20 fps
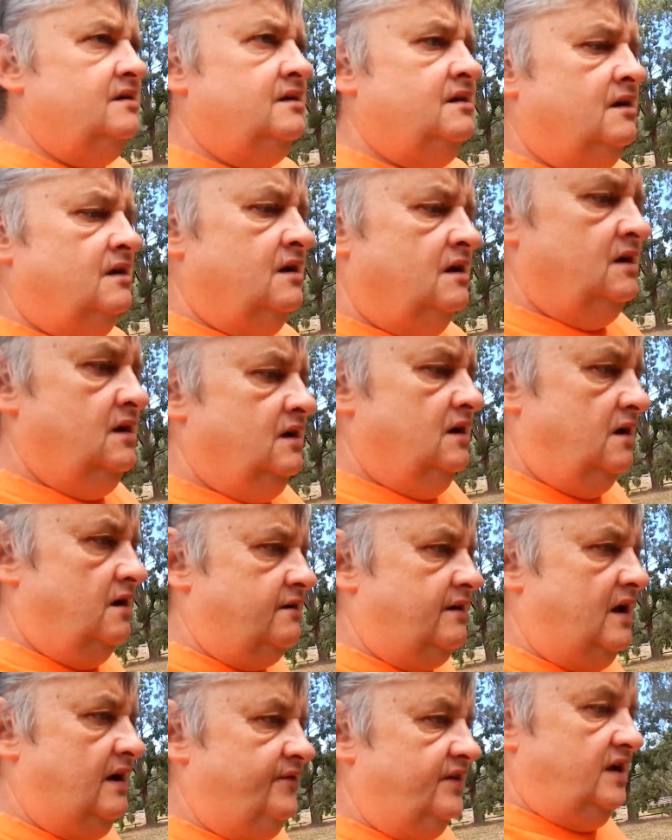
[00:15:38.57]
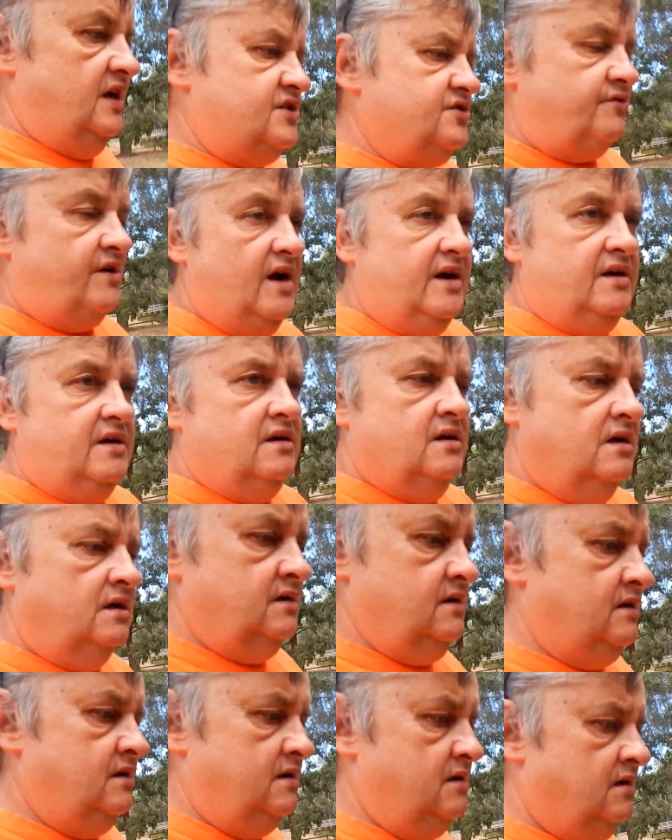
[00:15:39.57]
I'm going to have an x-ray
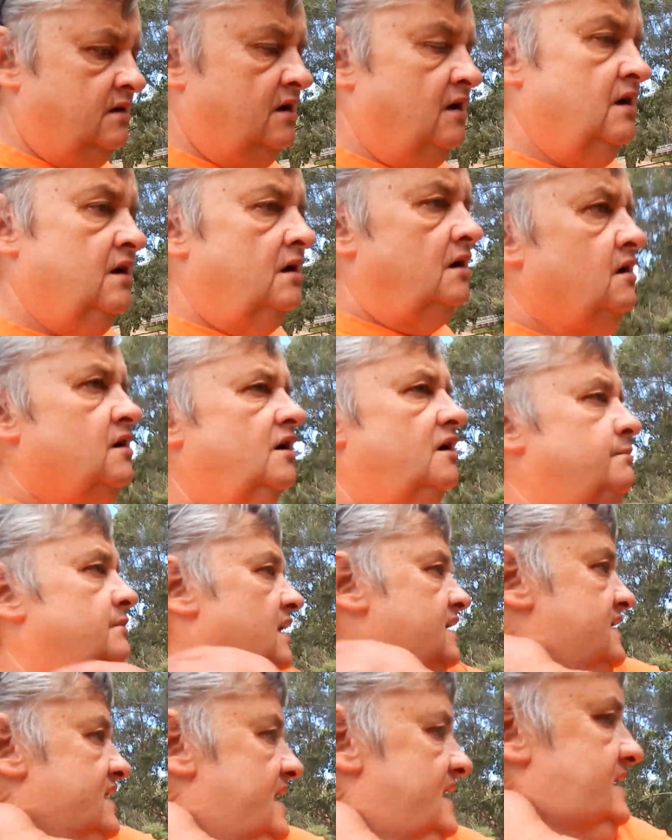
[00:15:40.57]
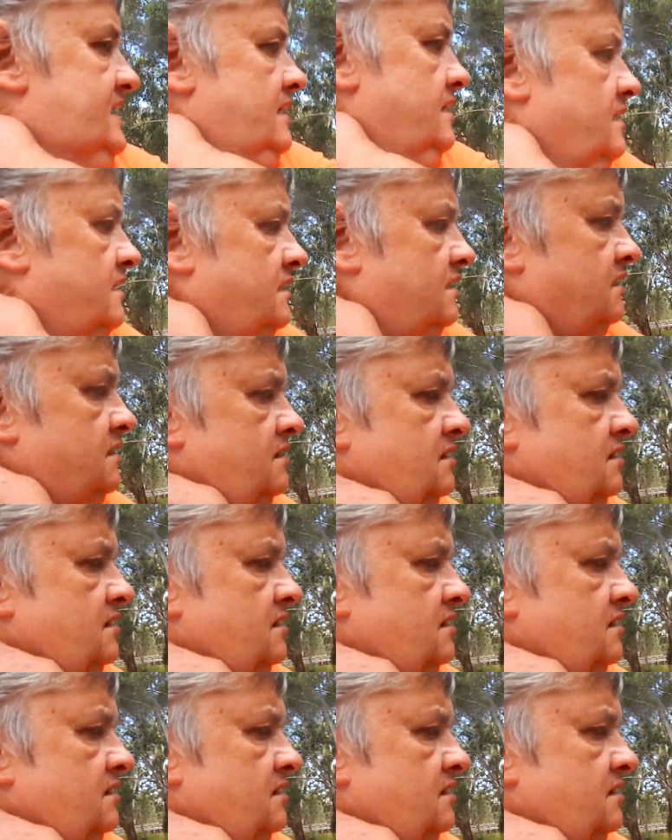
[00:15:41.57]
on my neck